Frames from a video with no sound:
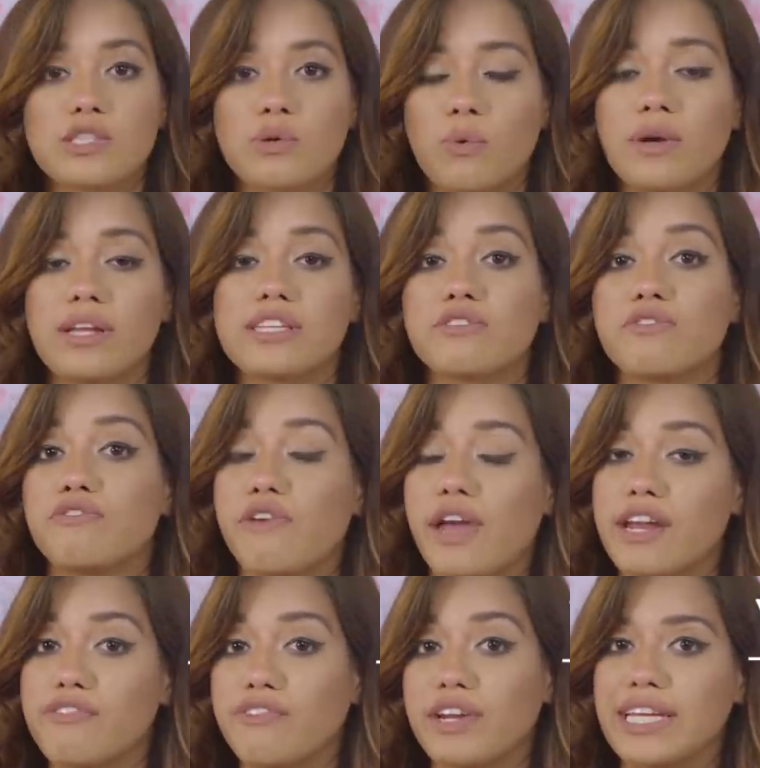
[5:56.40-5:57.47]
This oil is
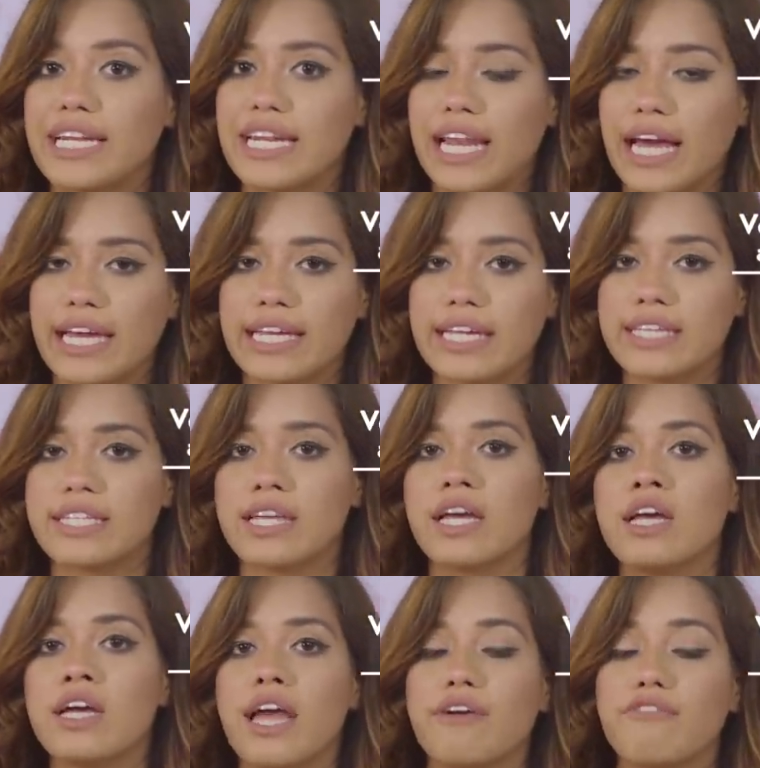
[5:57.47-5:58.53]
very, very light,
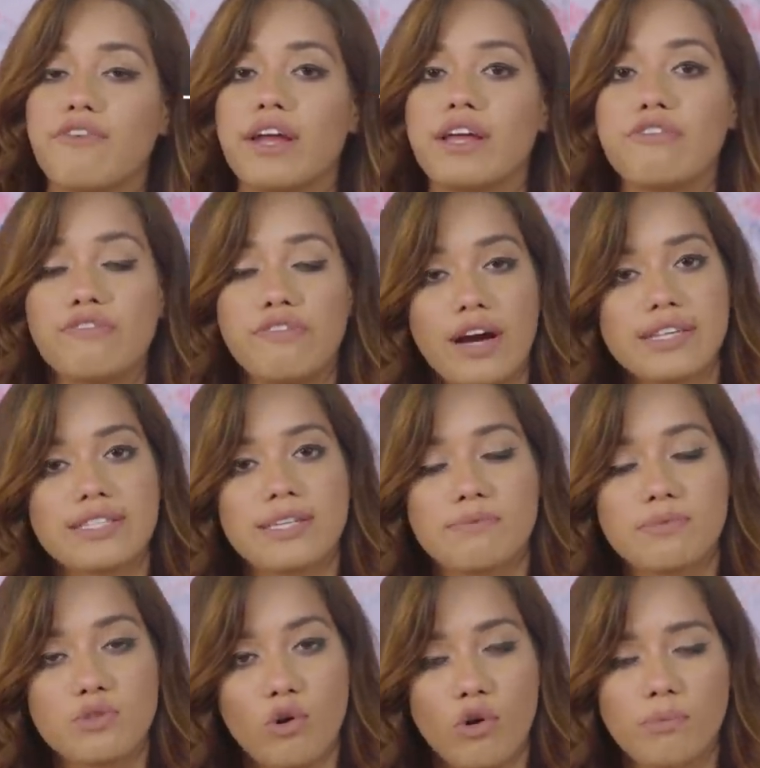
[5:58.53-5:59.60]
very fast
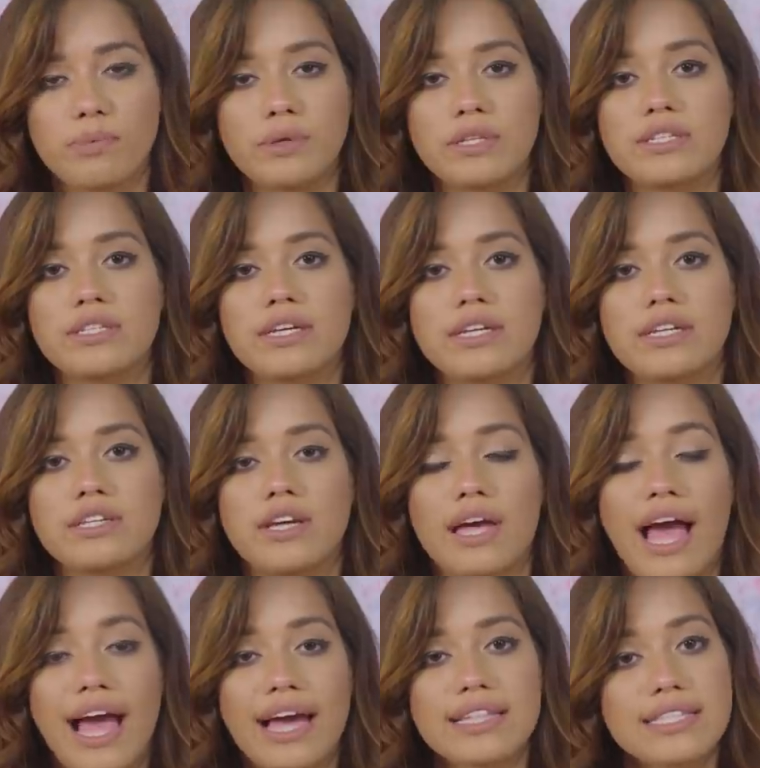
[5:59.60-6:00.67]
absorbent. It
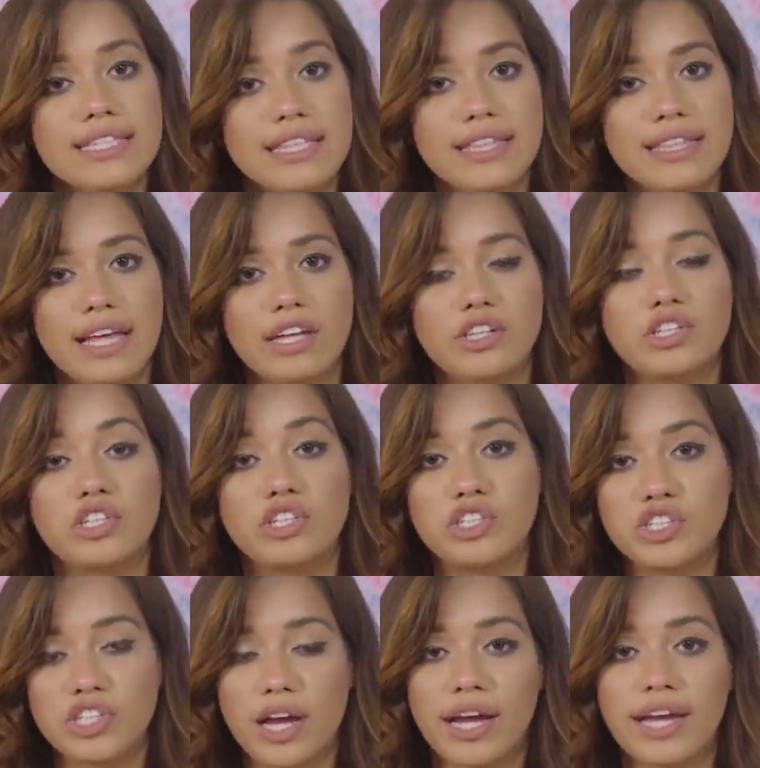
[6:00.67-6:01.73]
adds in that
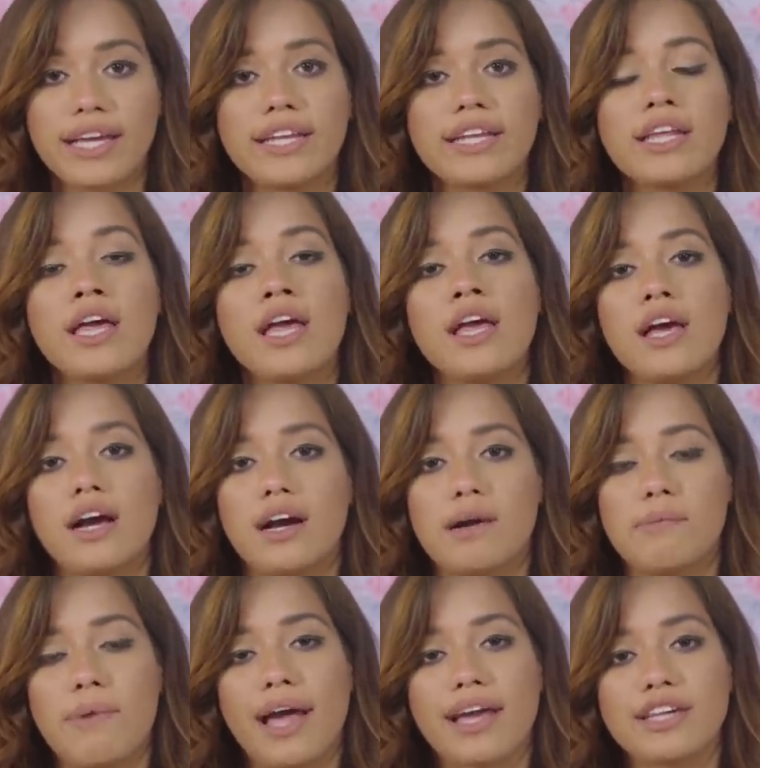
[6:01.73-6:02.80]
shine
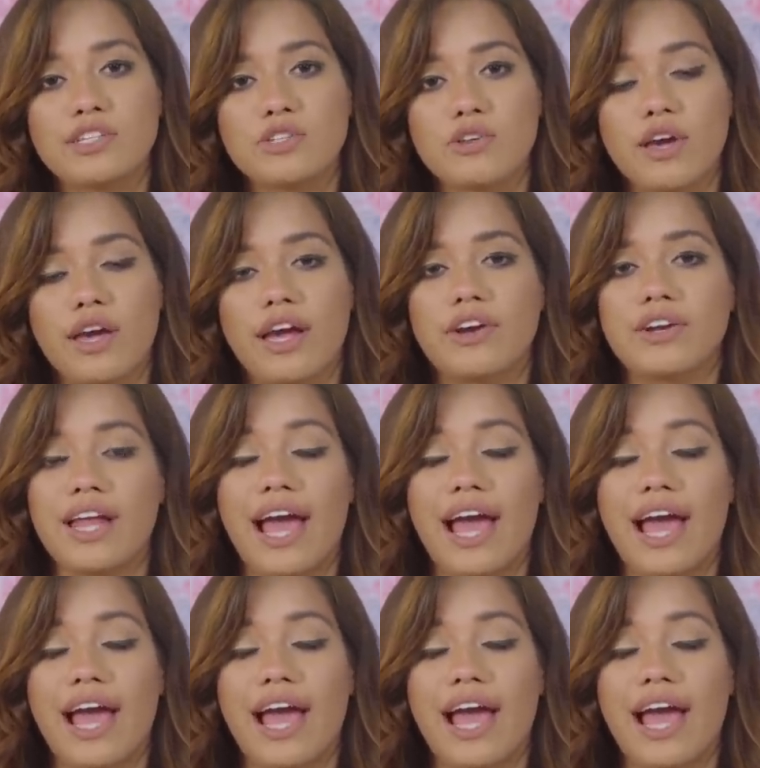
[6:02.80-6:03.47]
back into your hair.